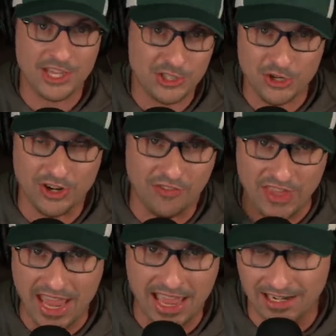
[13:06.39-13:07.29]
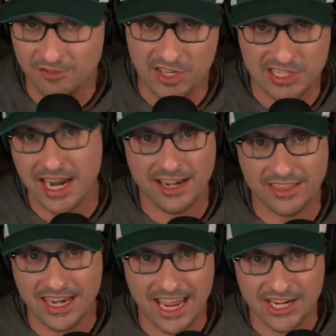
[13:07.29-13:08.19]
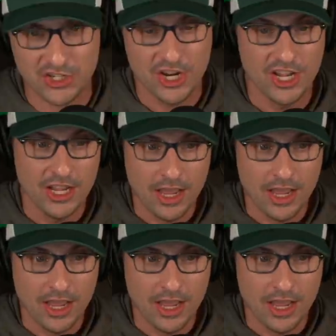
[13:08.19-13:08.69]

Eastern at the end of the State of the Nation.